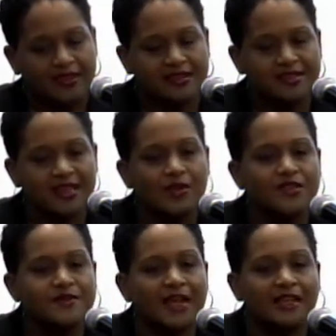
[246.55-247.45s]
So that
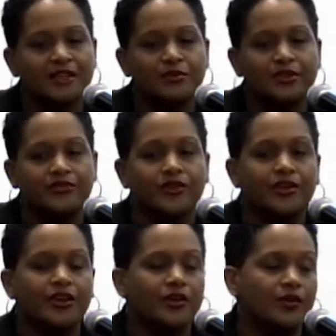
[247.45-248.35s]
was my little brief
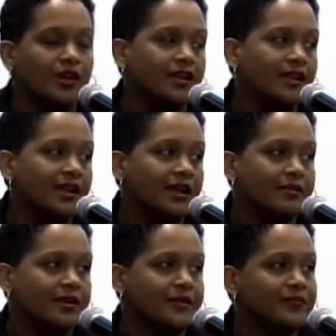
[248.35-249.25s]
rundown on the
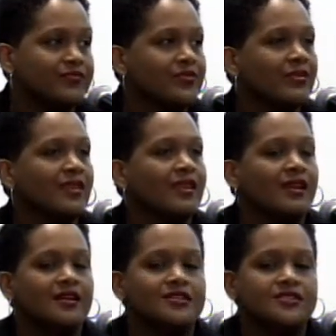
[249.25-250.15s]
library.
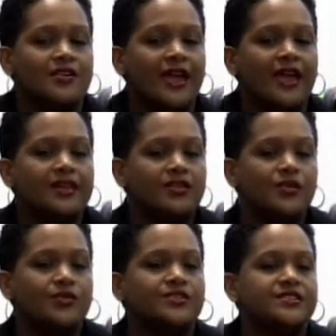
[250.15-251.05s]
So
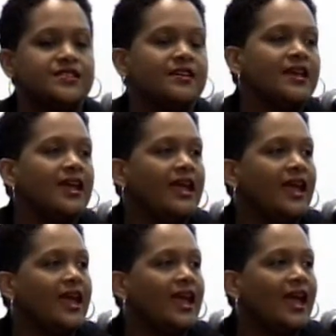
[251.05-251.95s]
EndNote.
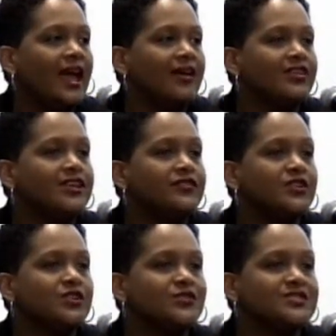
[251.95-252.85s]
Have any of
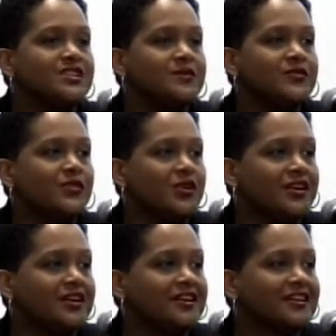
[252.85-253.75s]
you used it
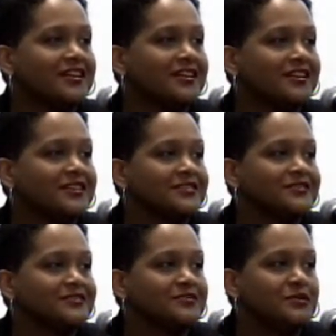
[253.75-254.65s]
before?
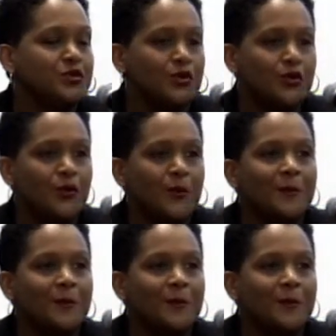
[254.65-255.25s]
No?